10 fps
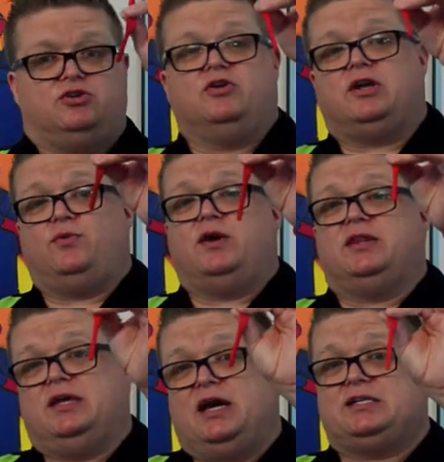you don't get rid of
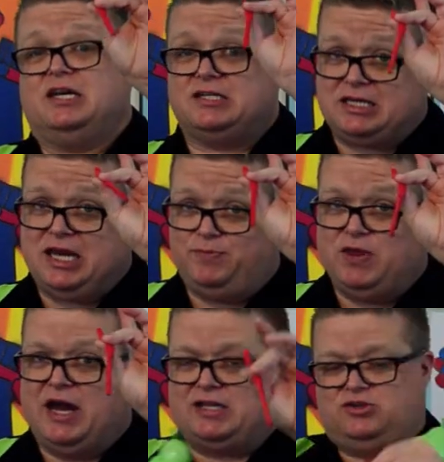the excess. Keep
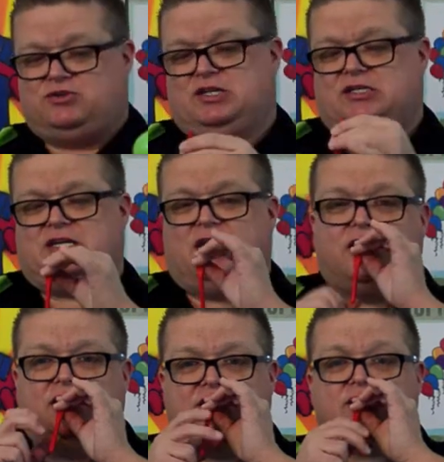that 260
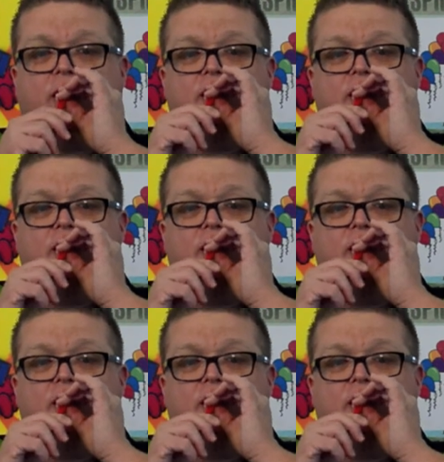because